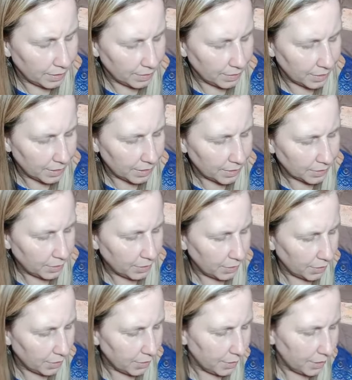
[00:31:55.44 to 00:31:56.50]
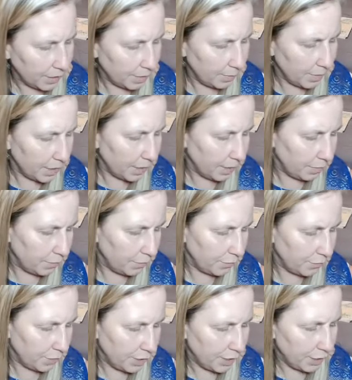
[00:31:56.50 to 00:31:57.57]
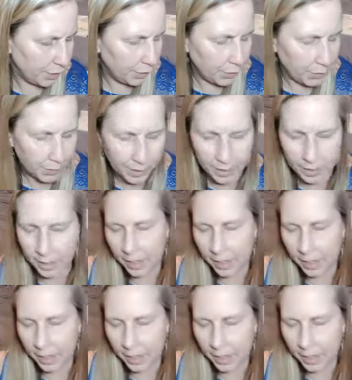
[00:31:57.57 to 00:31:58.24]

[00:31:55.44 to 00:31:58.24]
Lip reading: this card coming up for you,